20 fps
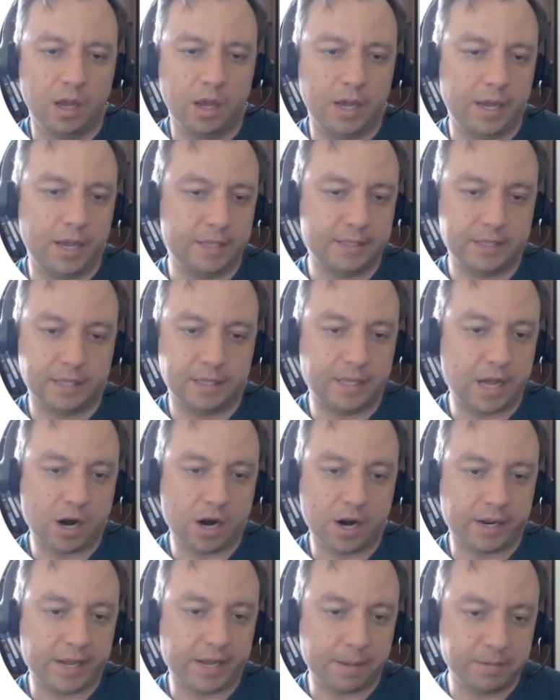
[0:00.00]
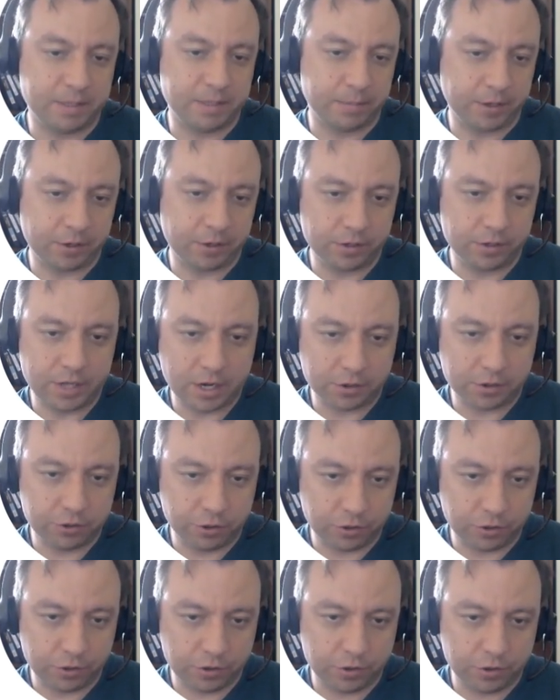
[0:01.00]
It's a direct gap
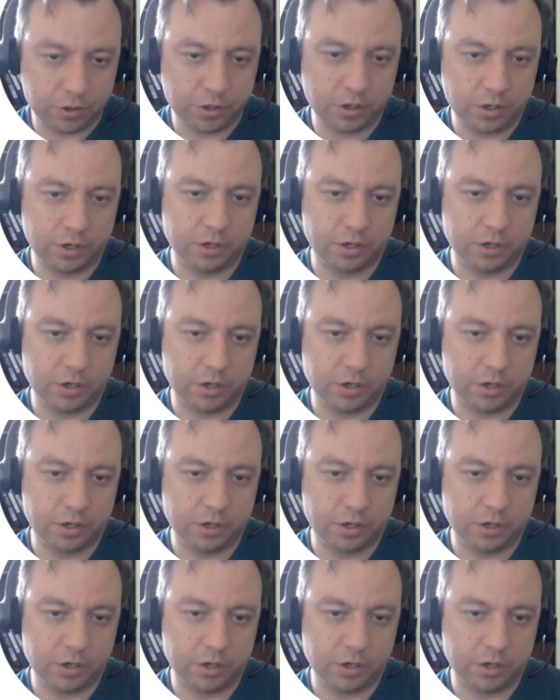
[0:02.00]
semiconductor.